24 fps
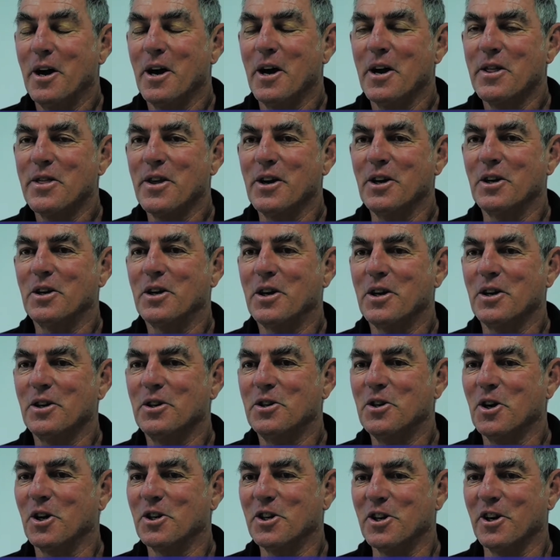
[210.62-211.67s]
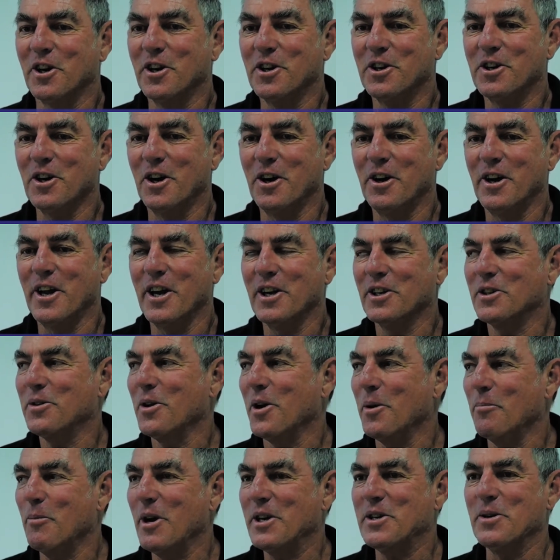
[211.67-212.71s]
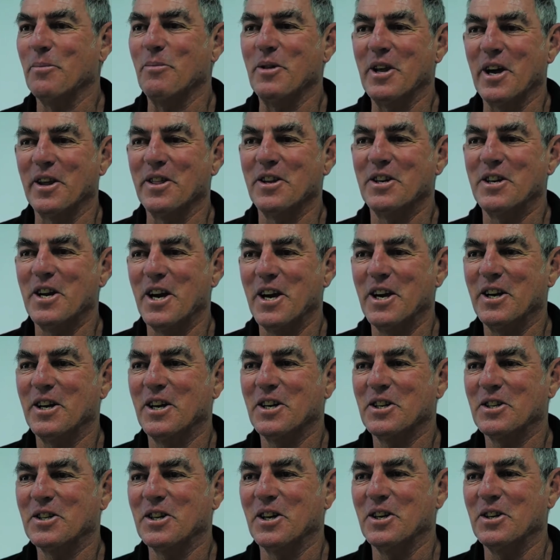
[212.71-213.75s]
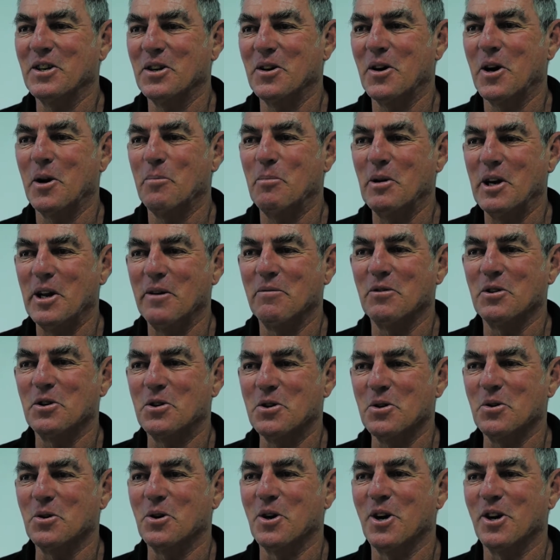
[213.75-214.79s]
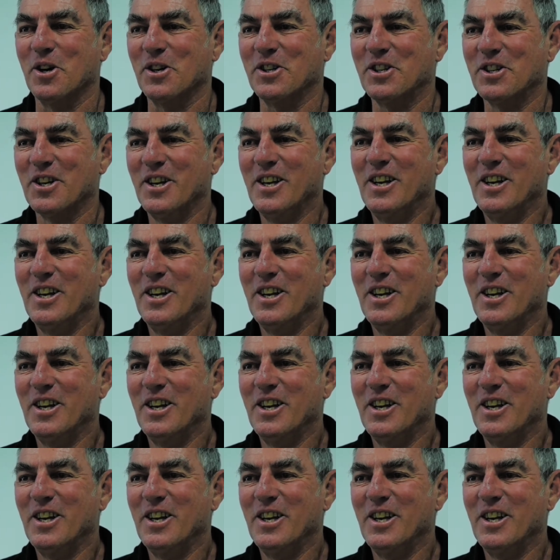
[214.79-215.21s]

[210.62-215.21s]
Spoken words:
think Dr. Dari, I met him the other day and I said, you know, I believe in two gods,